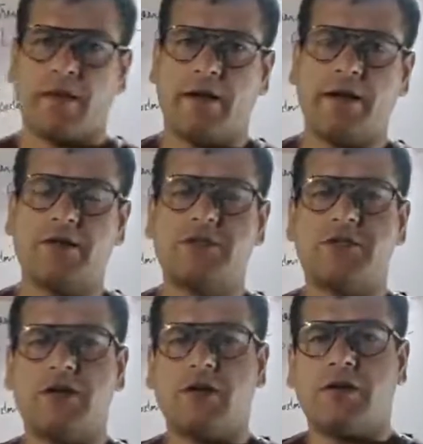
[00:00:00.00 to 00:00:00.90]
ends
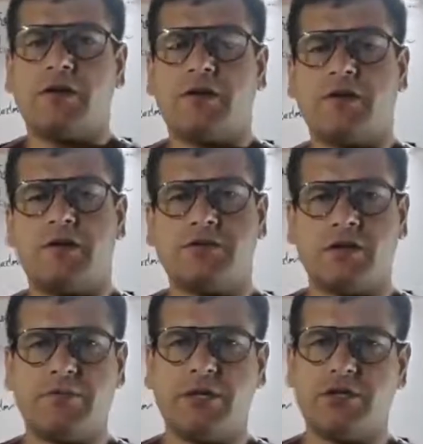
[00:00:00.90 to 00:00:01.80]
the
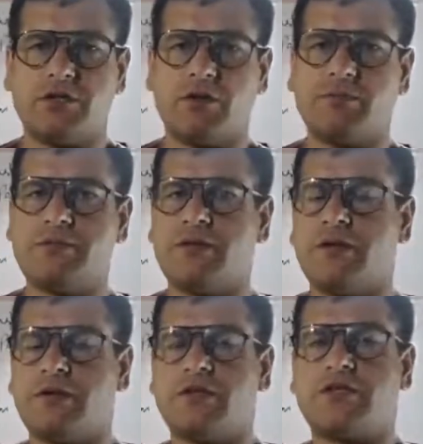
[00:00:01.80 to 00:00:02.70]
termination of the
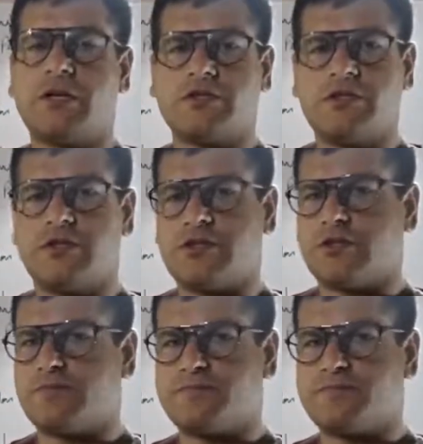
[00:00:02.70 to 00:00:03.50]
translation.